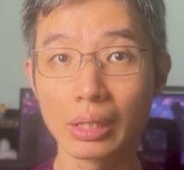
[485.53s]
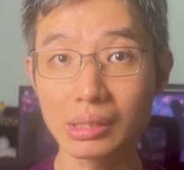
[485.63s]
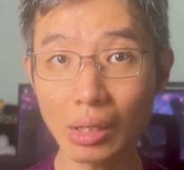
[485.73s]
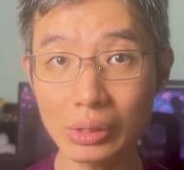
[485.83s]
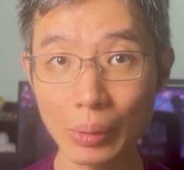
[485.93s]

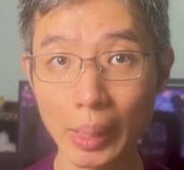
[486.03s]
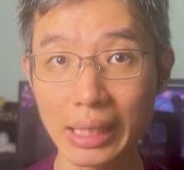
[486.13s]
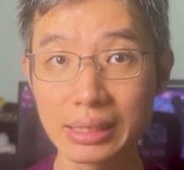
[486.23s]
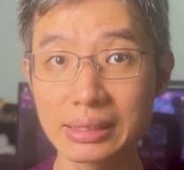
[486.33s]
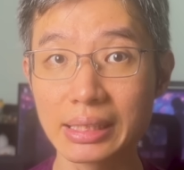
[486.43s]
Now that we
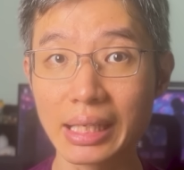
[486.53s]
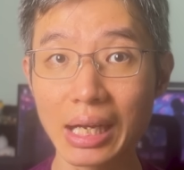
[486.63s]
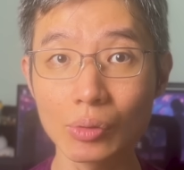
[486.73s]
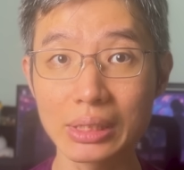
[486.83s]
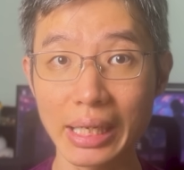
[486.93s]
understand
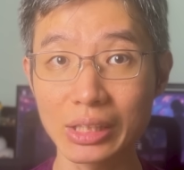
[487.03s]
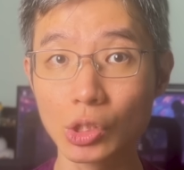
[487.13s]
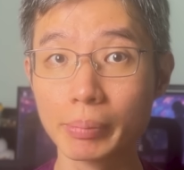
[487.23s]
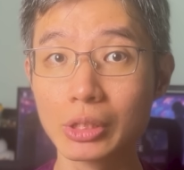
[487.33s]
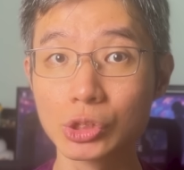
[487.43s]
how the
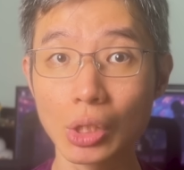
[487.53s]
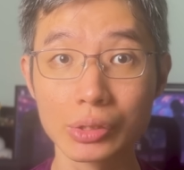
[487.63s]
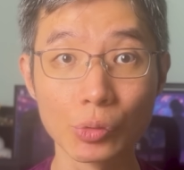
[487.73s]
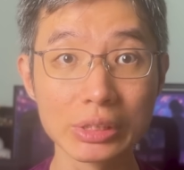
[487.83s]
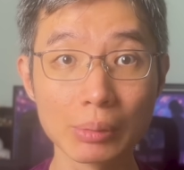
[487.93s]
LionGlobal
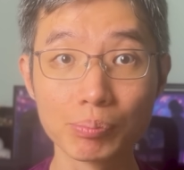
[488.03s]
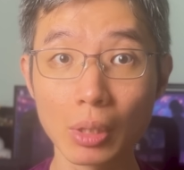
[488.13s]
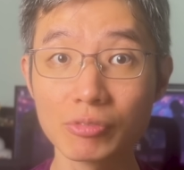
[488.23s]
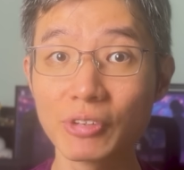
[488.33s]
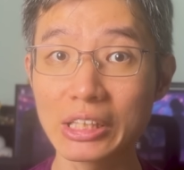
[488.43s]
short-duration
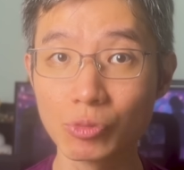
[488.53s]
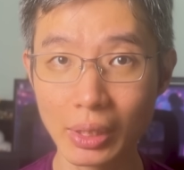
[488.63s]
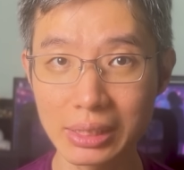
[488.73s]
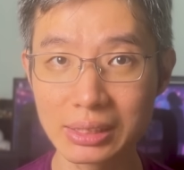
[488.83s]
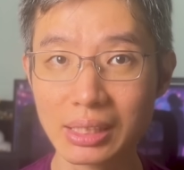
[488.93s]
bond fund
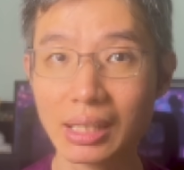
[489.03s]
works,